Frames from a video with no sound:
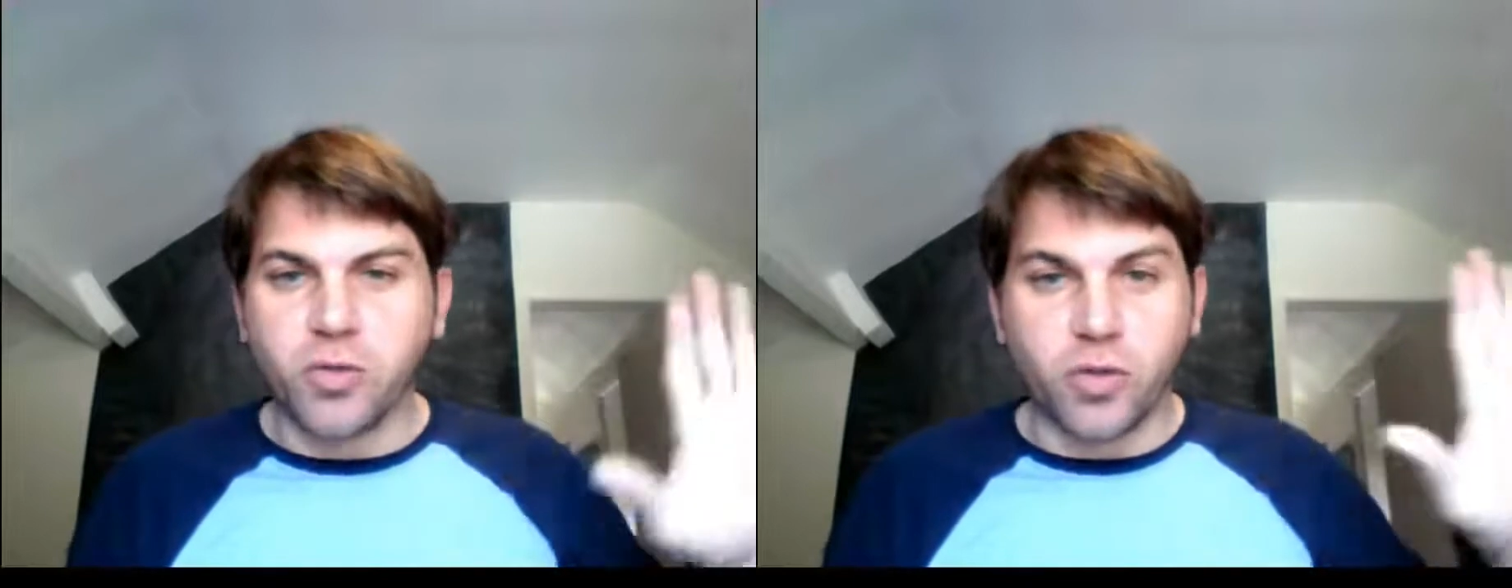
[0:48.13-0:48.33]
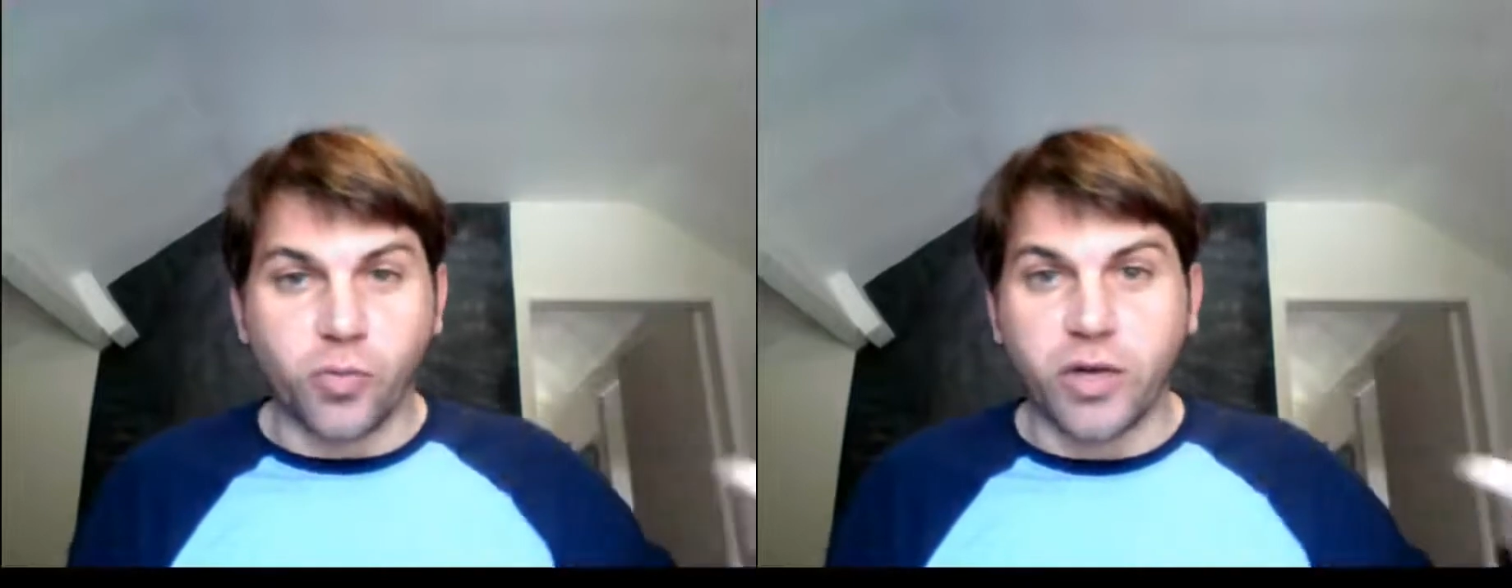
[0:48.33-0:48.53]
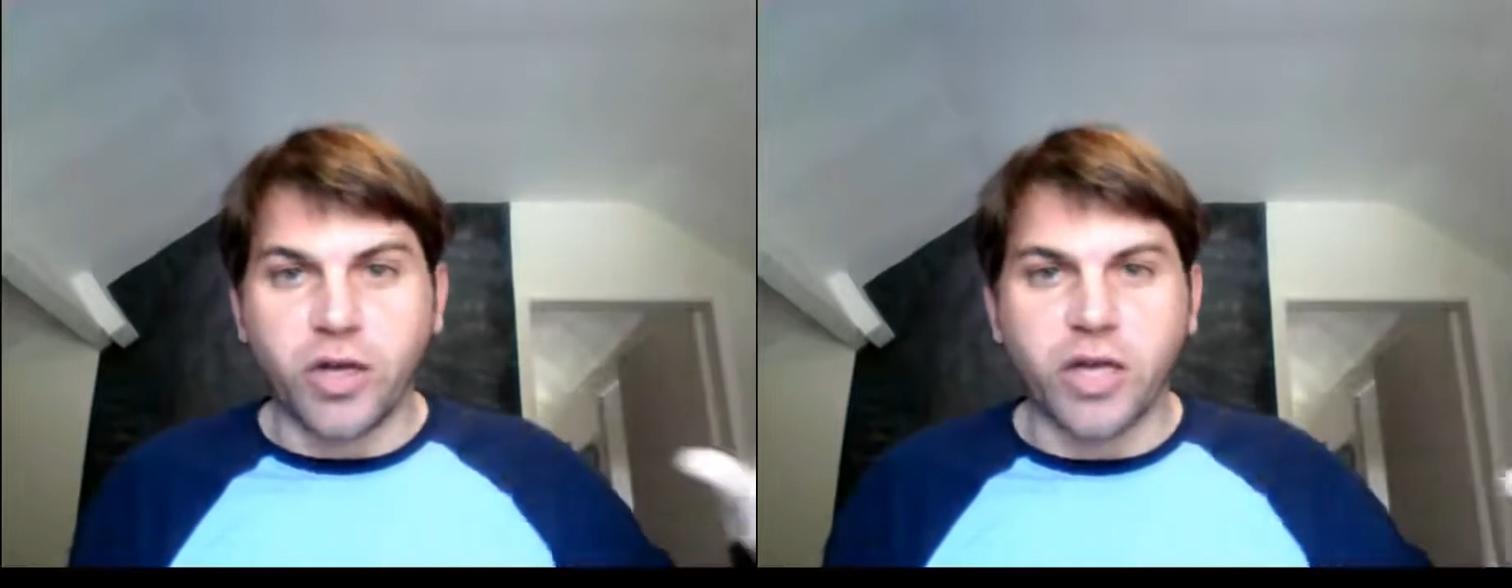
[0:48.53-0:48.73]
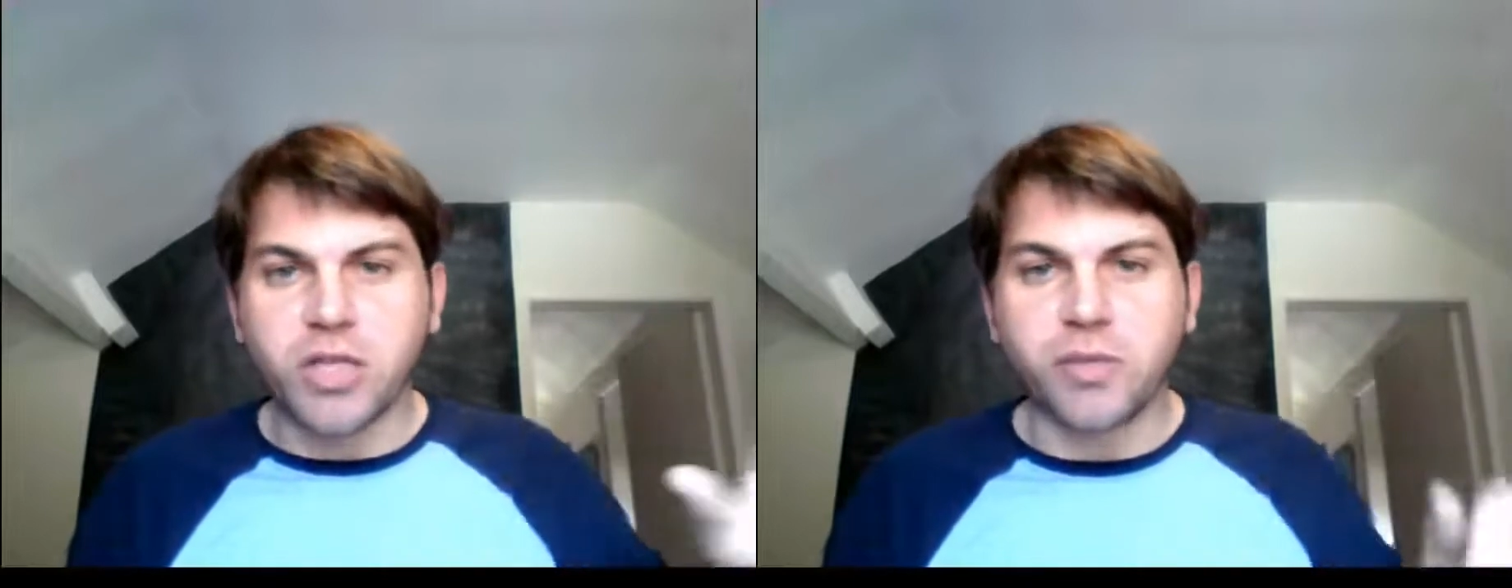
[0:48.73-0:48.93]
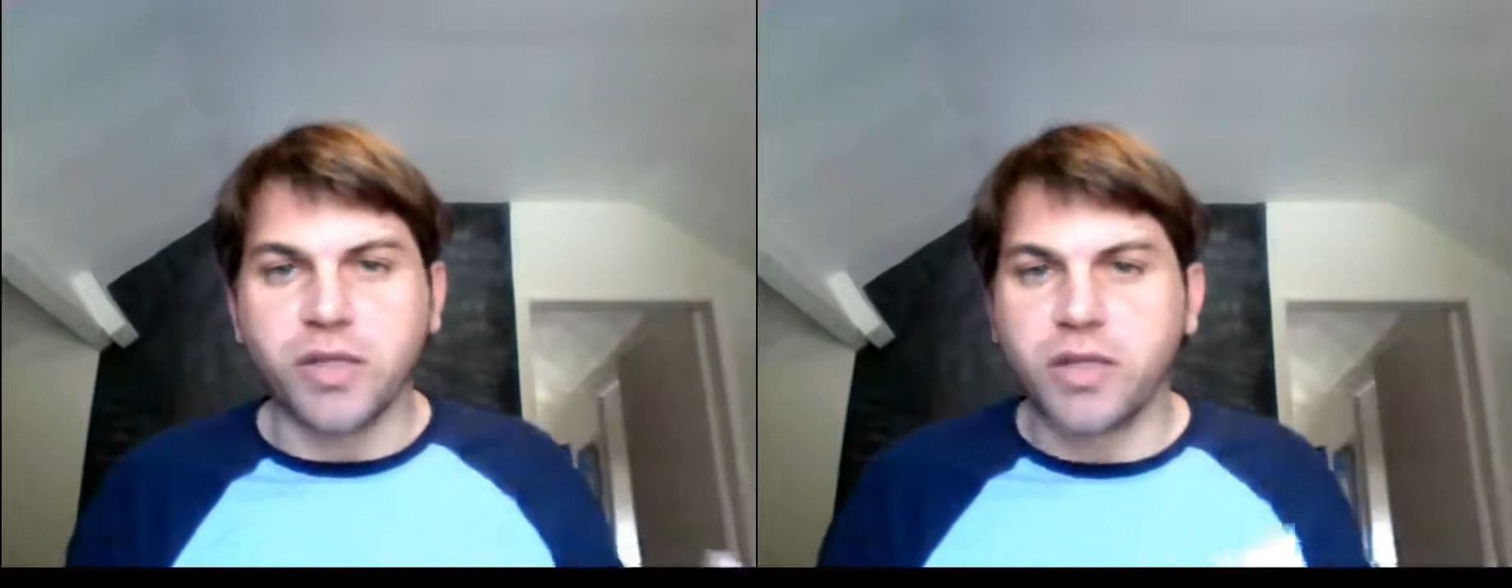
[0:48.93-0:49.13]
the way I
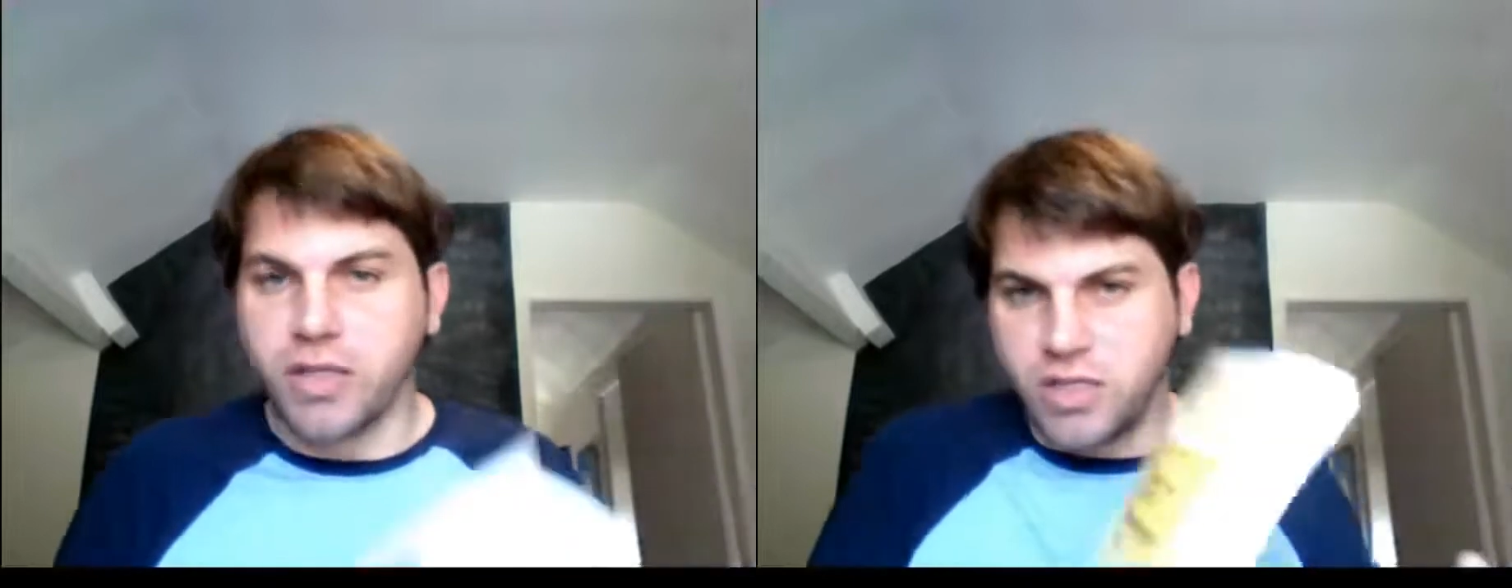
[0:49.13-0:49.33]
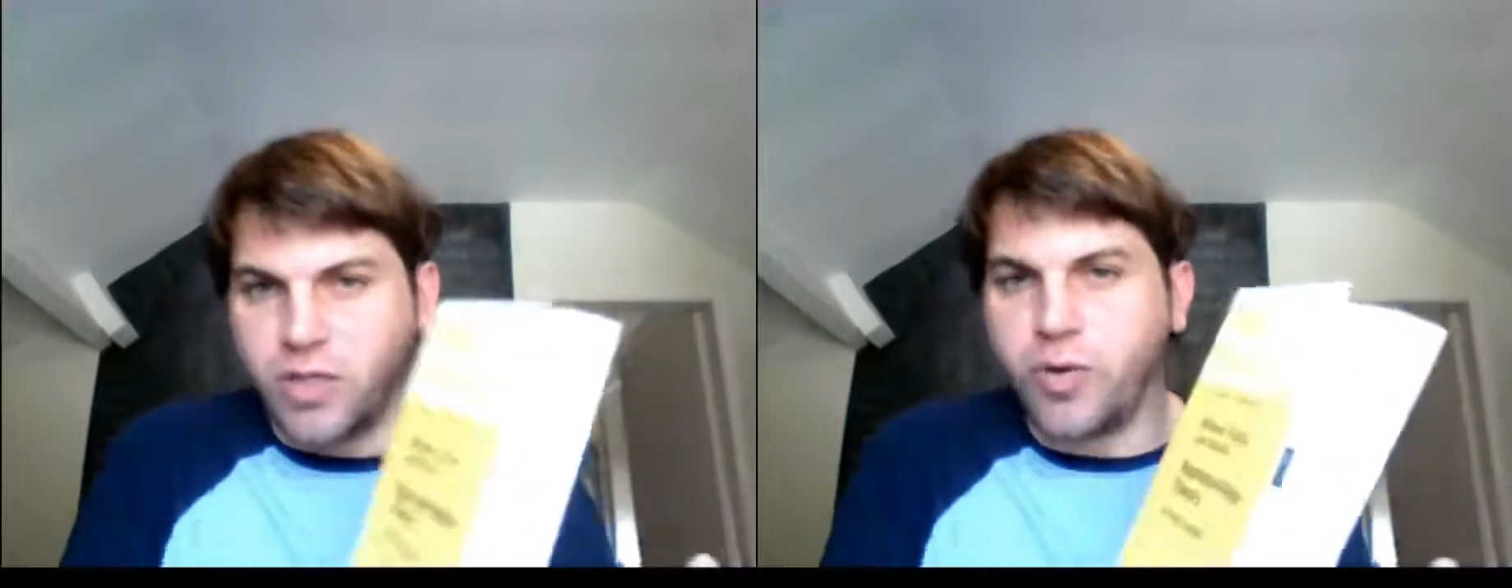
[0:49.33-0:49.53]
explain things and